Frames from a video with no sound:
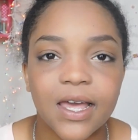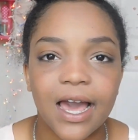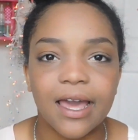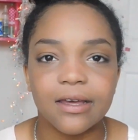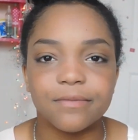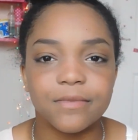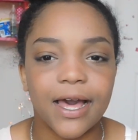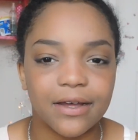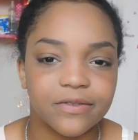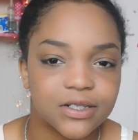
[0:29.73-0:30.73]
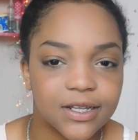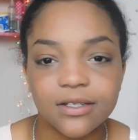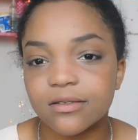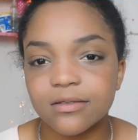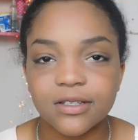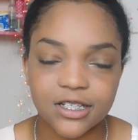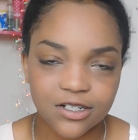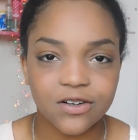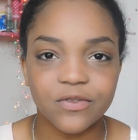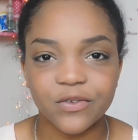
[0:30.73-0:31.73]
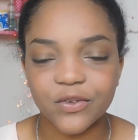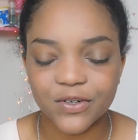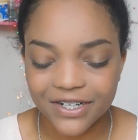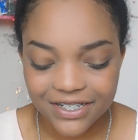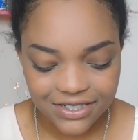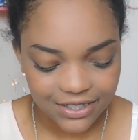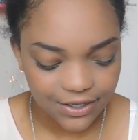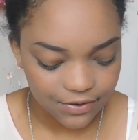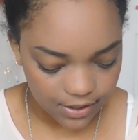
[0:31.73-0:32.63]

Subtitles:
I have to get it off the floor. So